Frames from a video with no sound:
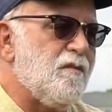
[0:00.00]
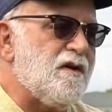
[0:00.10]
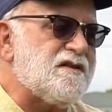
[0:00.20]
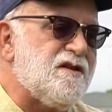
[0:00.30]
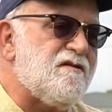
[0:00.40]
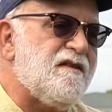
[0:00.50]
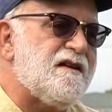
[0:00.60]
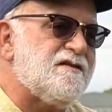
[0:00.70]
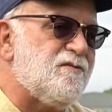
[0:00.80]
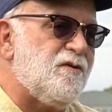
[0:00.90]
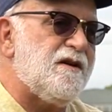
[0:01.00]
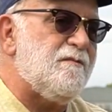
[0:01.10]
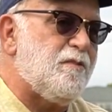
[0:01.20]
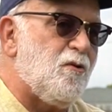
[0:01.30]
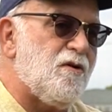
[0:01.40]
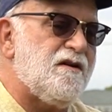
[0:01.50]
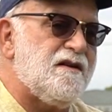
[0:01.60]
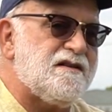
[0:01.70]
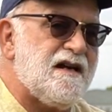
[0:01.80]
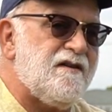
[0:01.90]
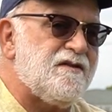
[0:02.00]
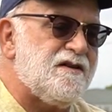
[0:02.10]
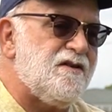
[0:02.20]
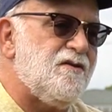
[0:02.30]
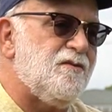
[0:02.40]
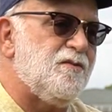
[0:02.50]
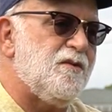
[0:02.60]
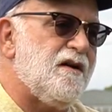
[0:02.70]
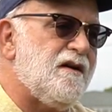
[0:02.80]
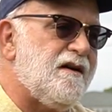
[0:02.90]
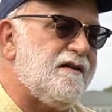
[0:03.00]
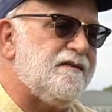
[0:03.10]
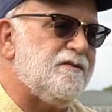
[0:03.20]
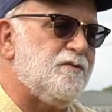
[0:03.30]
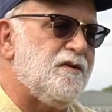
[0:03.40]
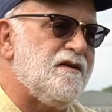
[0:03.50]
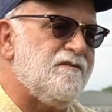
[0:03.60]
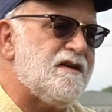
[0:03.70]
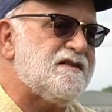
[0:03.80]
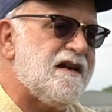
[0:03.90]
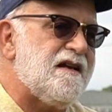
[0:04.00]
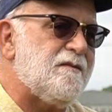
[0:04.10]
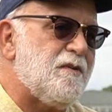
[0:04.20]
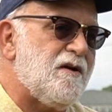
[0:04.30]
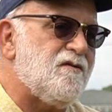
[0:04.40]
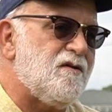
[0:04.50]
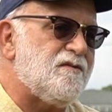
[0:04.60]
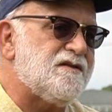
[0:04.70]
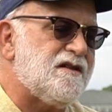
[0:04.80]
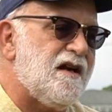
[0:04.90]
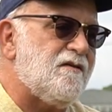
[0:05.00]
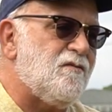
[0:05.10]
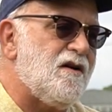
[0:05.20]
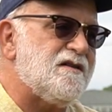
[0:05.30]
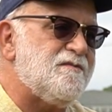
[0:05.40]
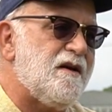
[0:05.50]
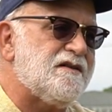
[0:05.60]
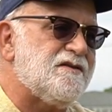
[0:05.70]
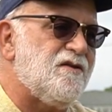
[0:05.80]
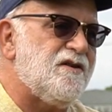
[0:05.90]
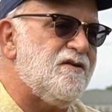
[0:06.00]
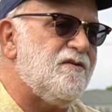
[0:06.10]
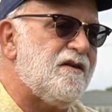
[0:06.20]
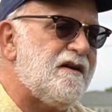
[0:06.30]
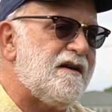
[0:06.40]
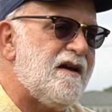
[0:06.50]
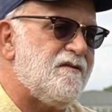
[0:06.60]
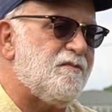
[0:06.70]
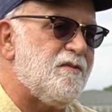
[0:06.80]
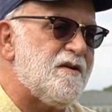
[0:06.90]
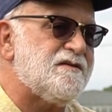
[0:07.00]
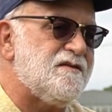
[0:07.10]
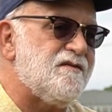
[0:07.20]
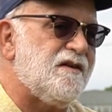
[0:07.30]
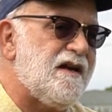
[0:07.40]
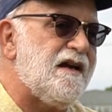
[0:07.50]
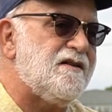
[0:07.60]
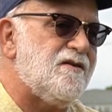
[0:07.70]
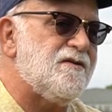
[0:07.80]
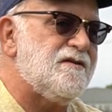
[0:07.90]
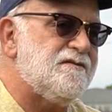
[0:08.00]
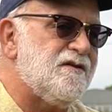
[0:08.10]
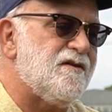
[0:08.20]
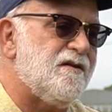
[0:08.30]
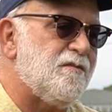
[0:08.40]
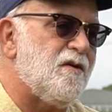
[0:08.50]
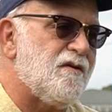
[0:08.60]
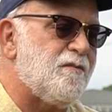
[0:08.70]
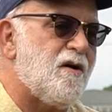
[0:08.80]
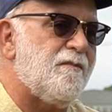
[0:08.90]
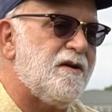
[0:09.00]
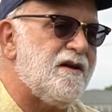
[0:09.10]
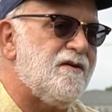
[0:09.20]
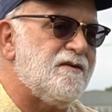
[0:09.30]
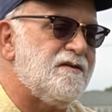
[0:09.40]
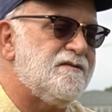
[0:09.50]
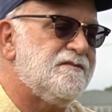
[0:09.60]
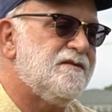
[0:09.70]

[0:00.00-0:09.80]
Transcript: There's two things that are really important that you have to do when investigating a paranormal site. One is make sure you have the permission of the landowner or the property owner.